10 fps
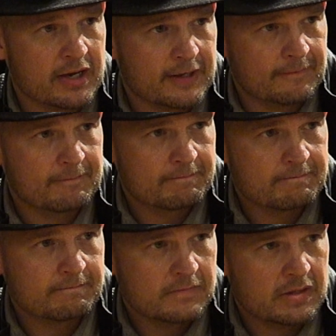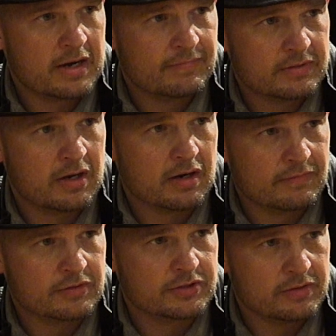that. A lot of
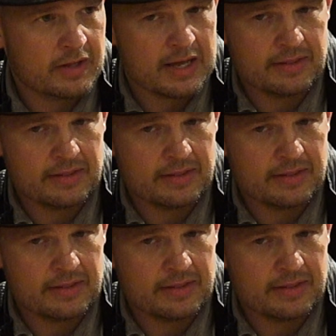photographers do that.